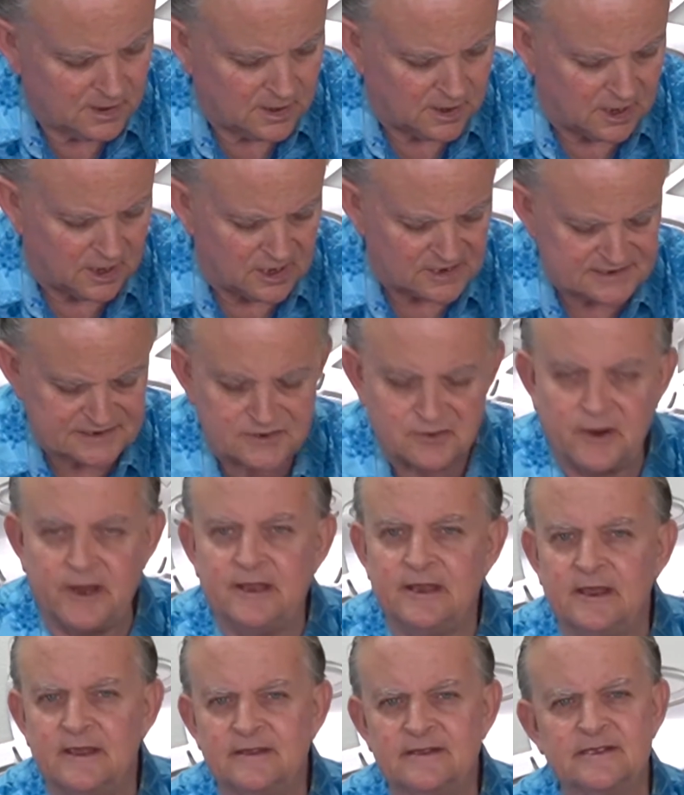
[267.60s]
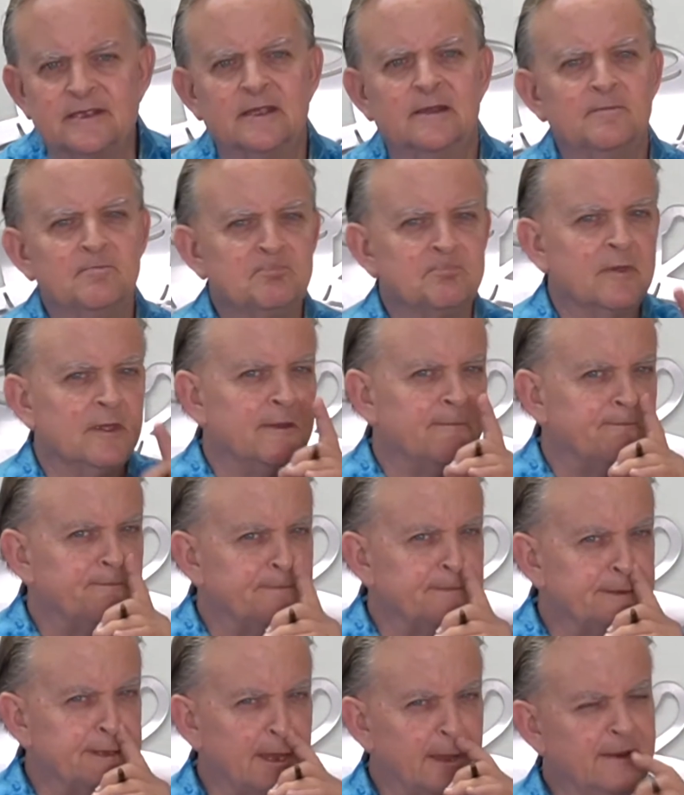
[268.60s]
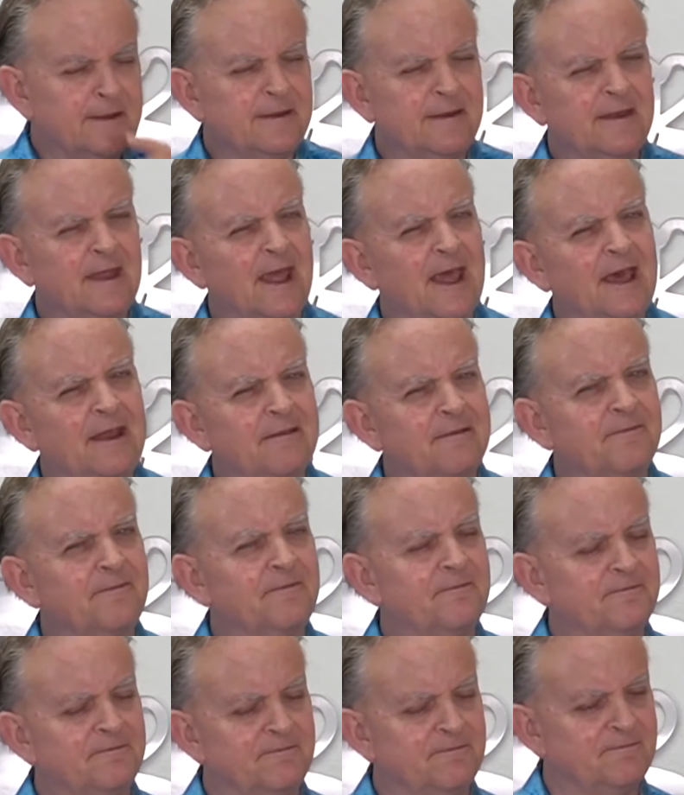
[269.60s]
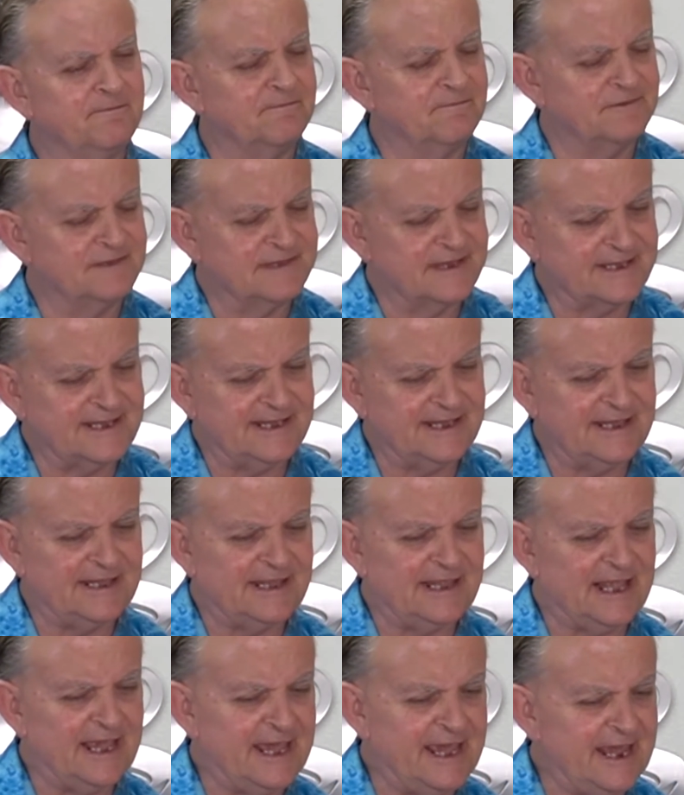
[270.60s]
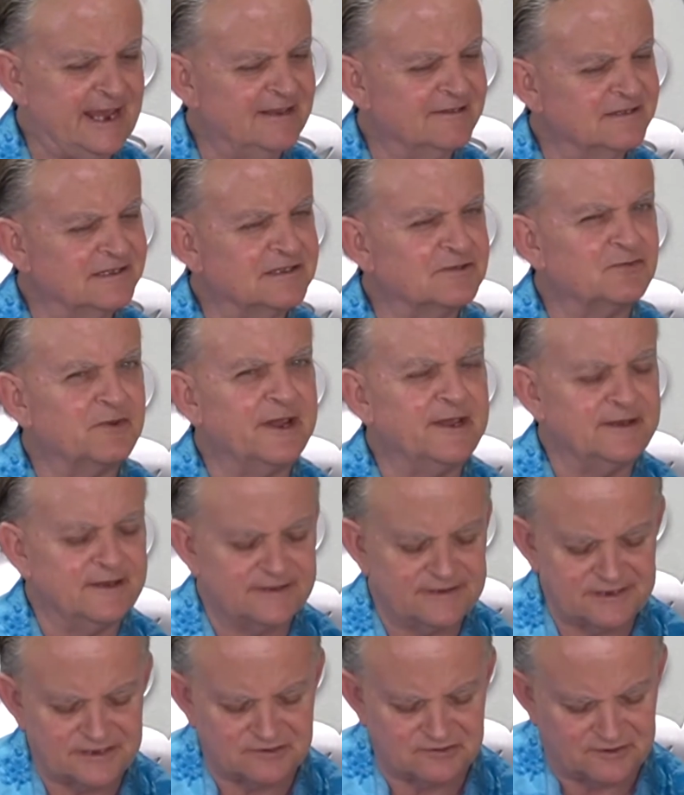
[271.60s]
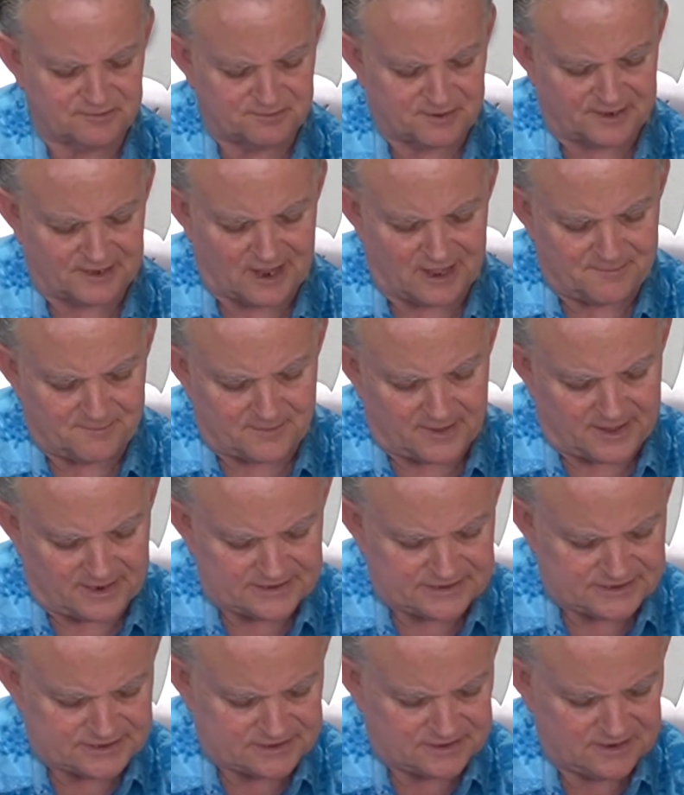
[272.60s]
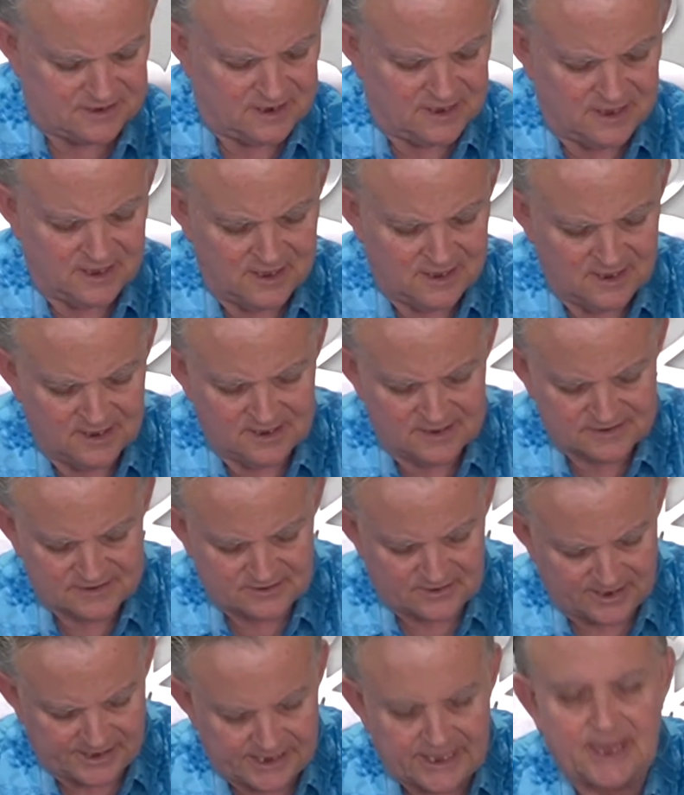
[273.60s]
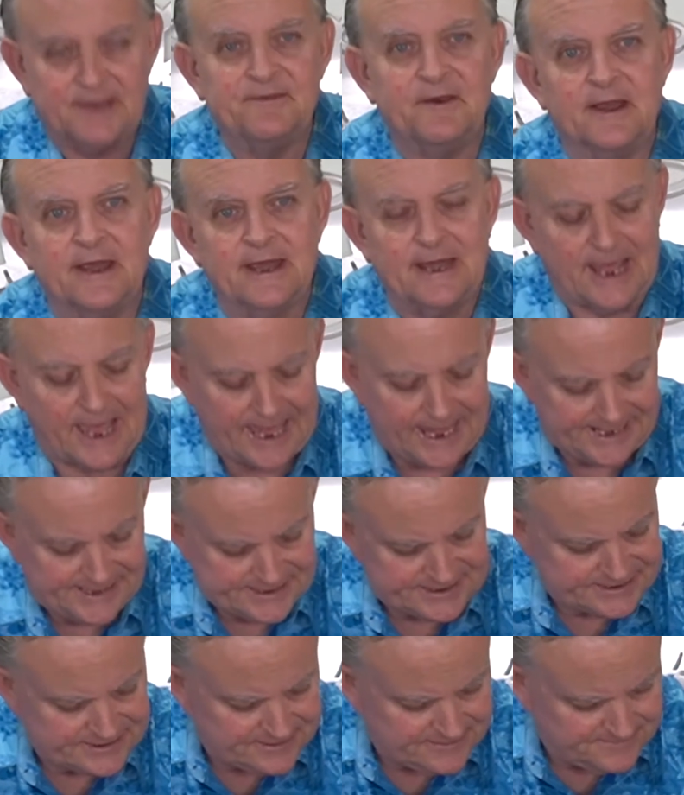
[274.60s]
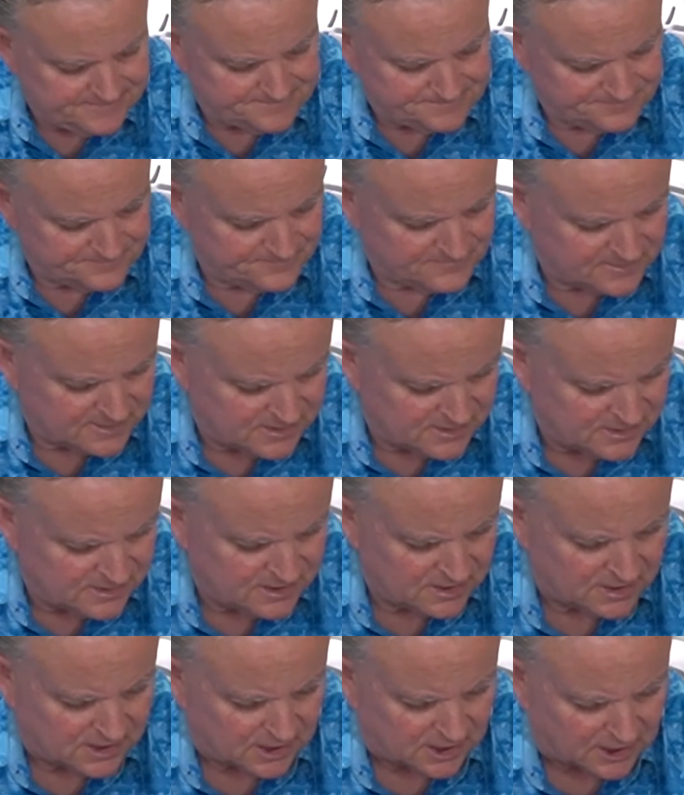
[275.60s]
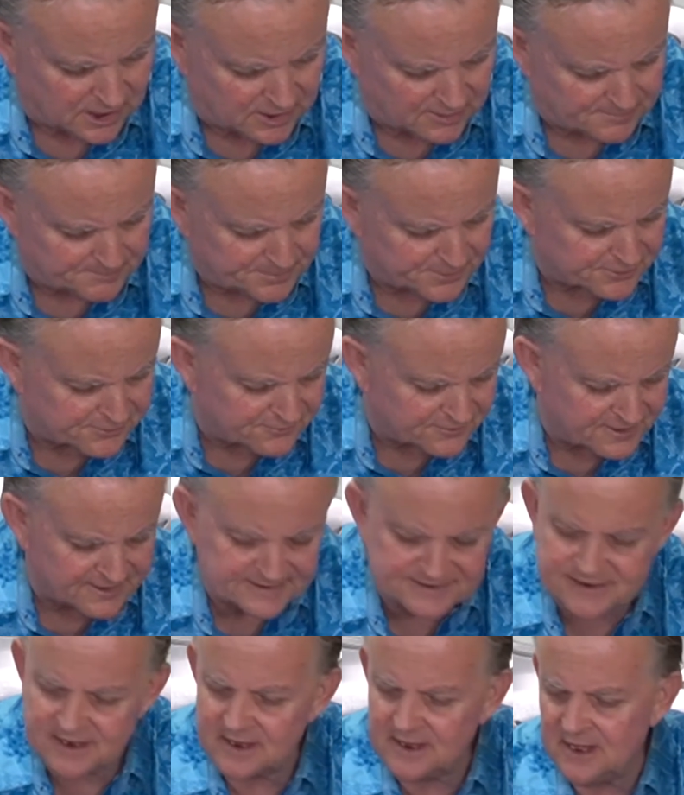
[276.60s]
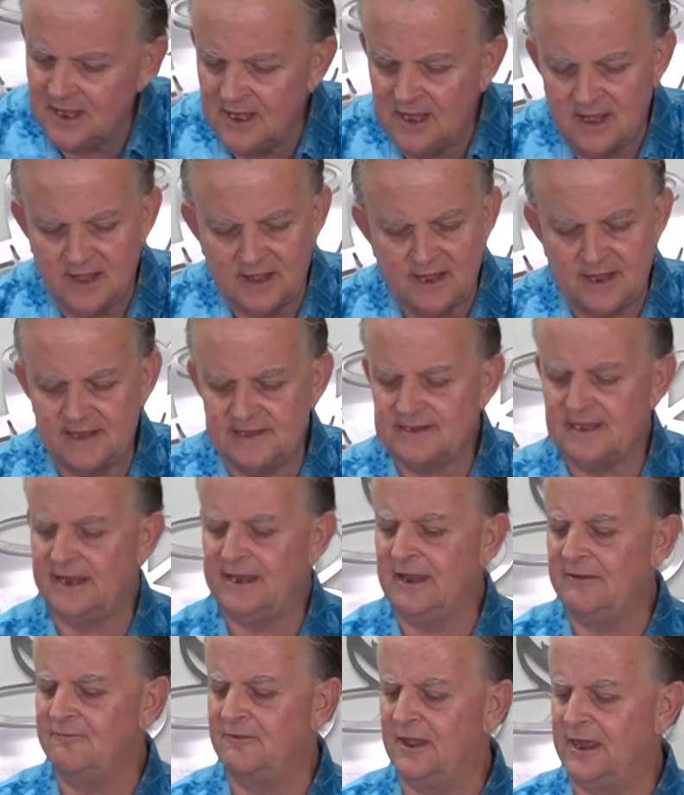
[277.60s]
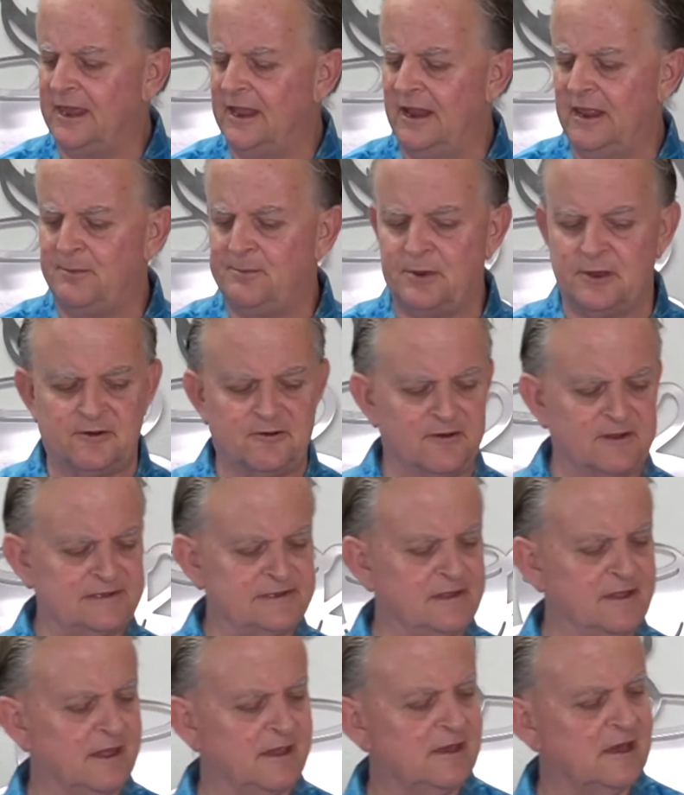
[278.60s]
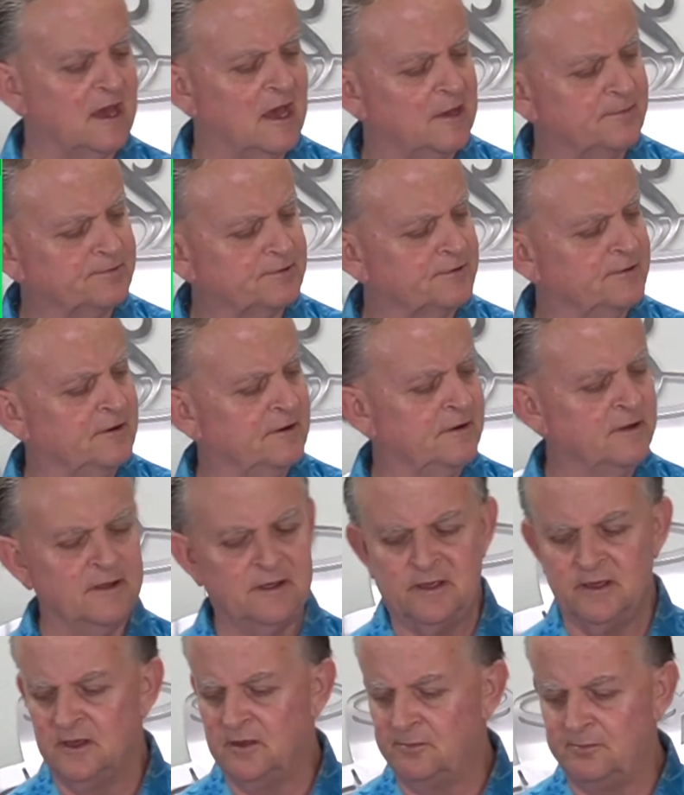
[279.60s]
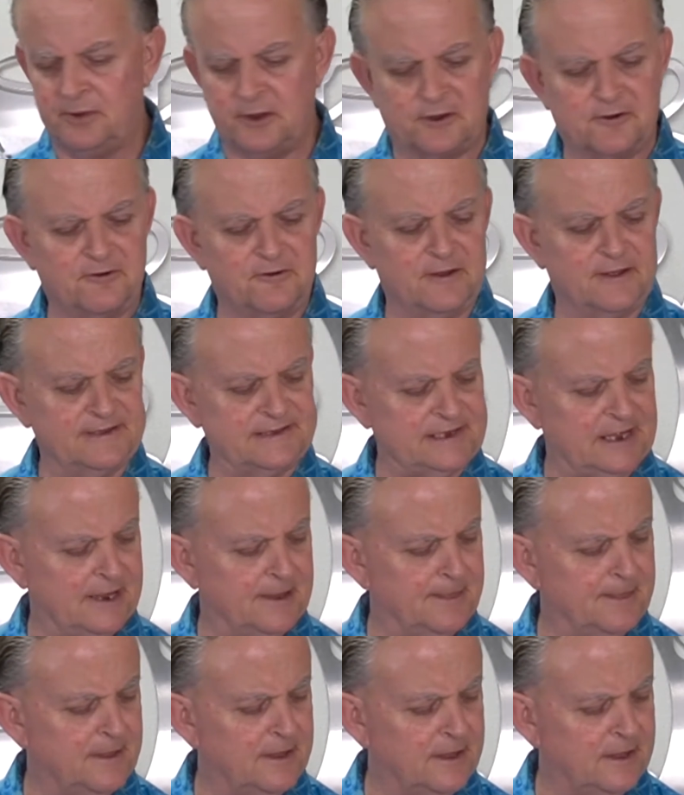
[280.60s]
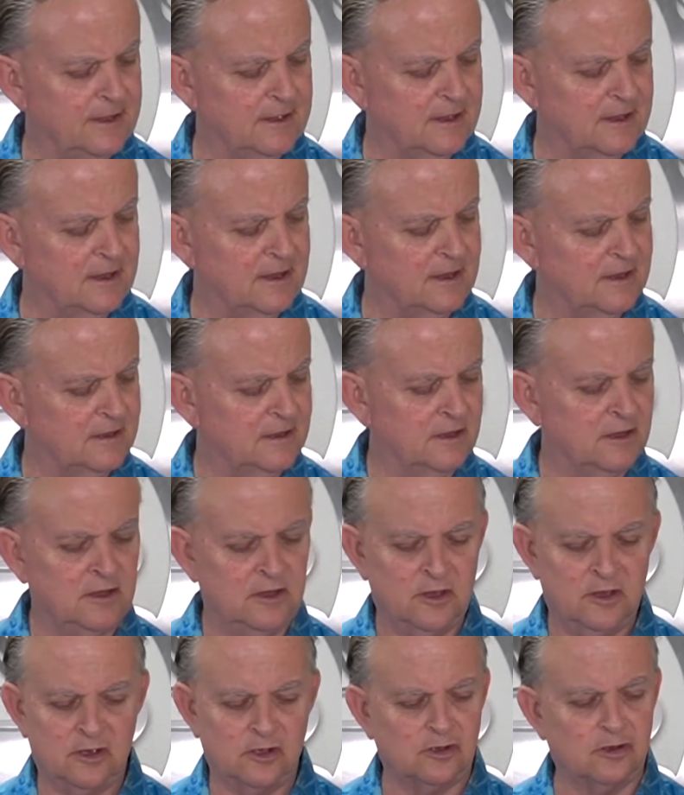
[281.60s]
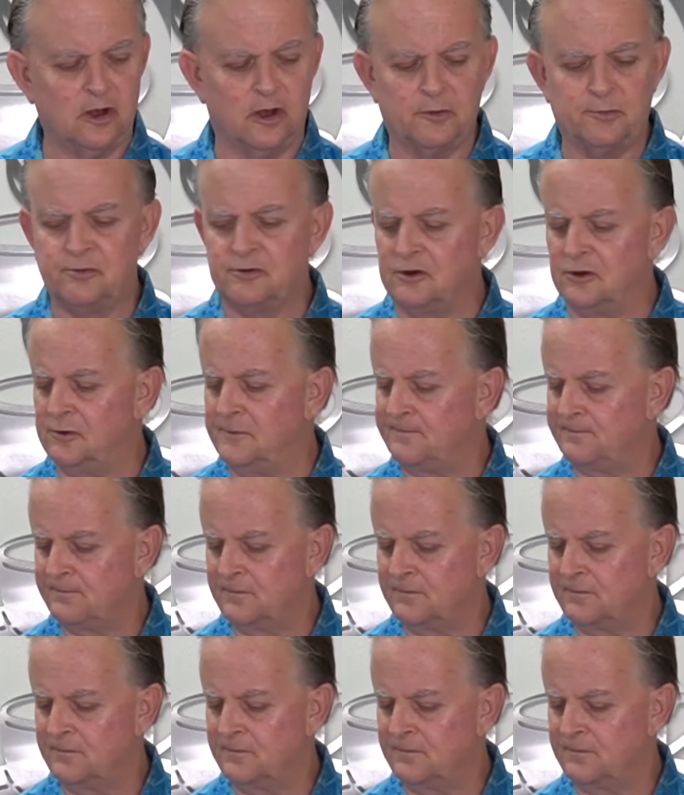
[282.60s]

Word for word: uh, sweetness. Didn't have a slight sweetness to it, but not much. So I gave it an 8. Uh, bitterness, like I said, I didn't really get any bitterness in the cup or Bitterness in the uh, cold brew